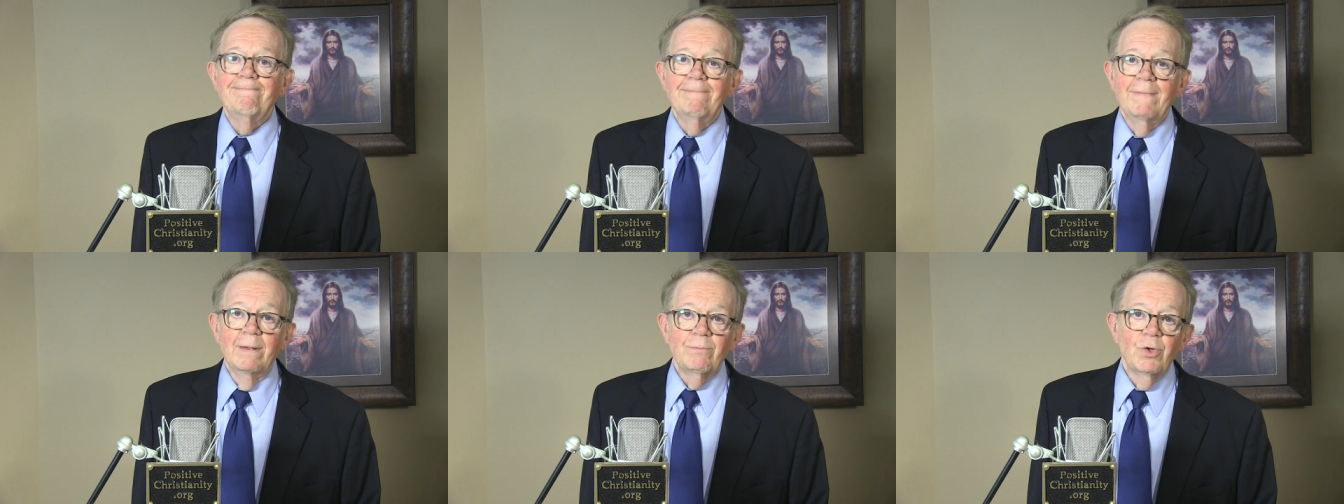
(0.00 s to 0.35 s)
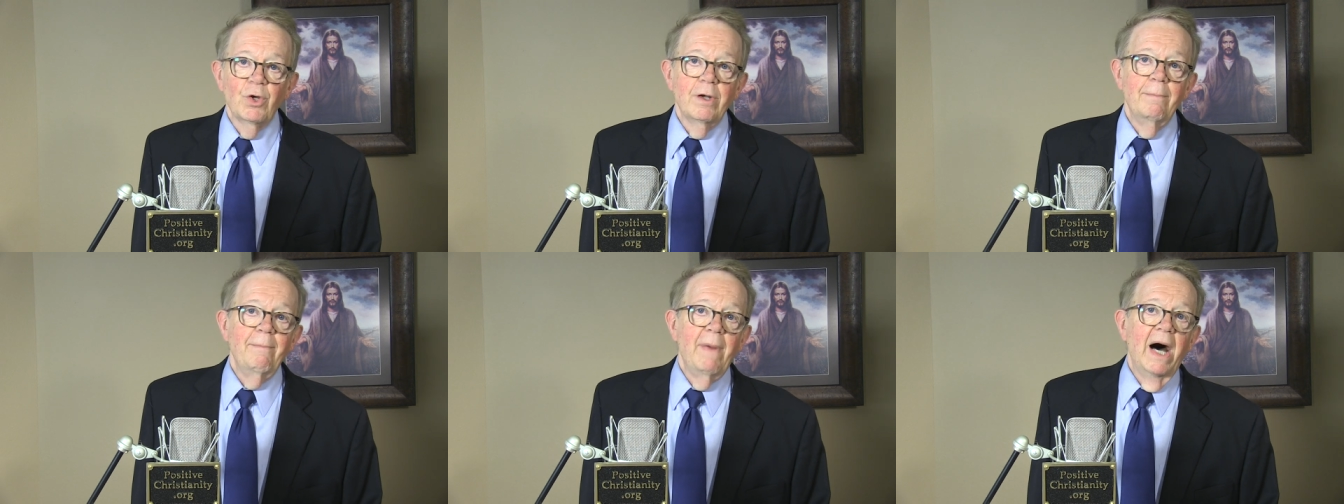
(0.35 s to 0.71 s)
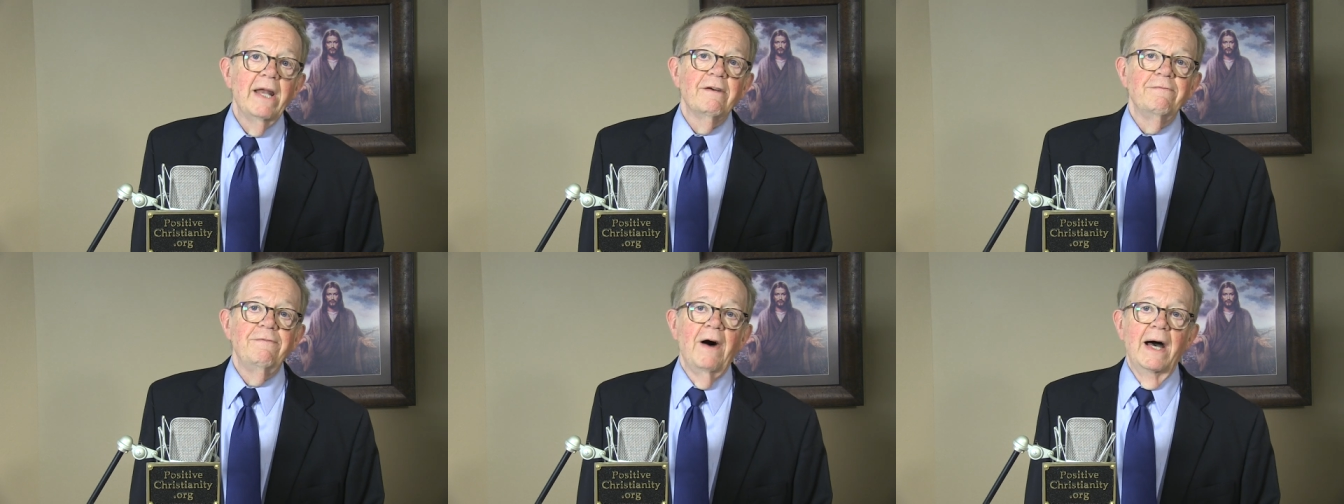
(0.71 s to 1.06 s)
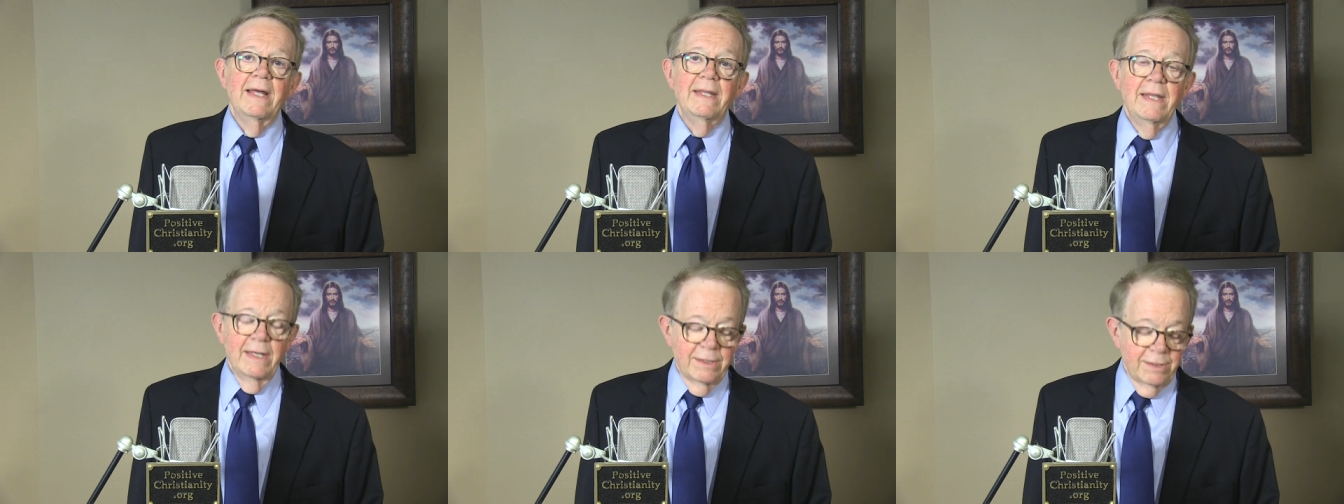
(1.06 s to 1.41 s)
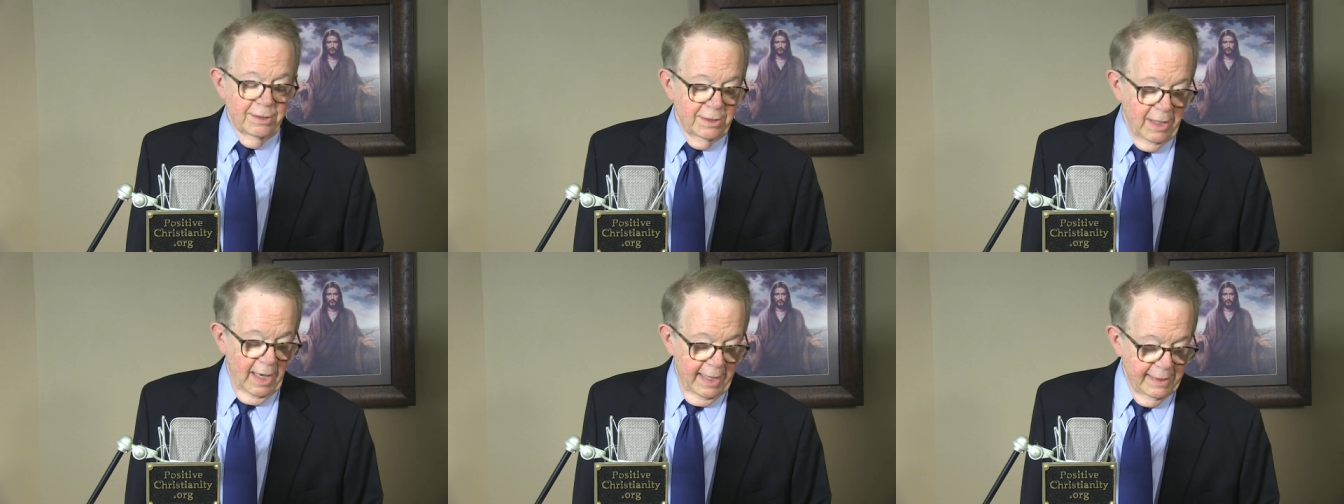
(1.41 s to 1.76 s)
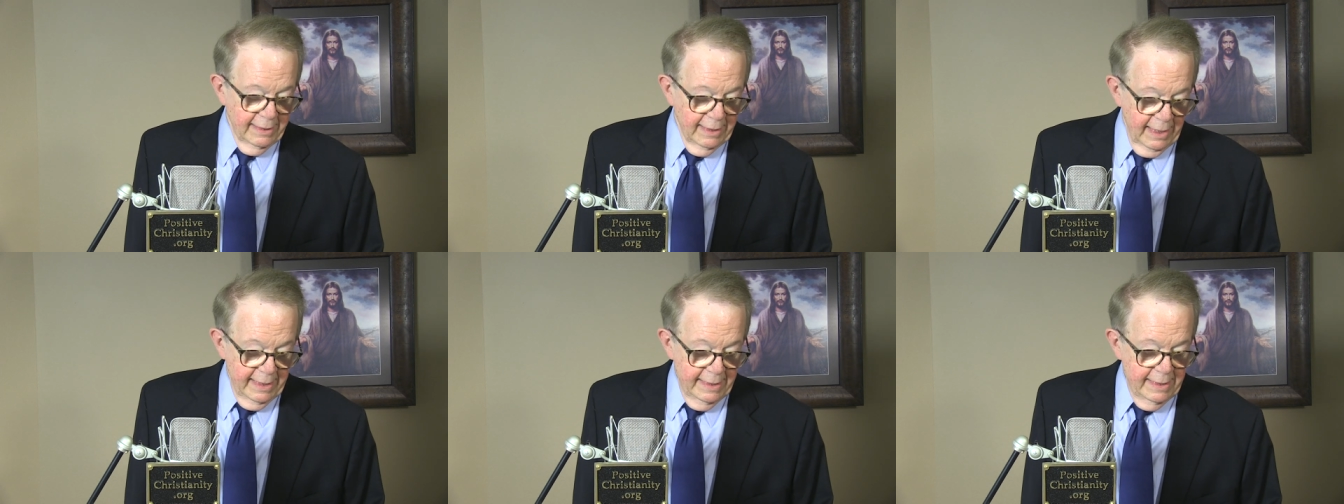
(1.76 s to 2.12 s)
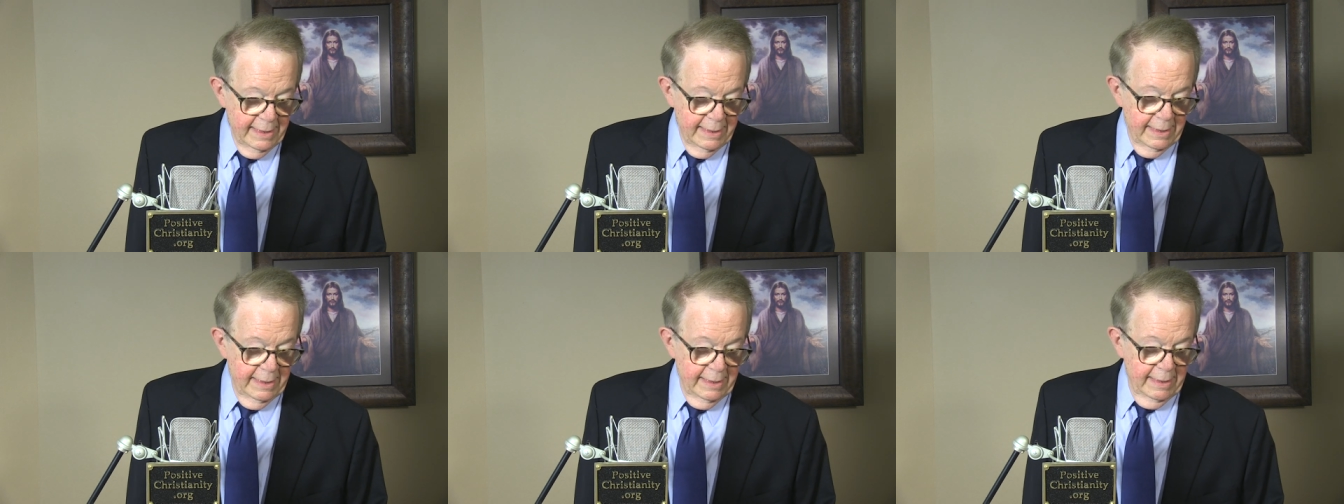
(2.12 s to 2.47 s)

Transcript: I'm going to modify this slightly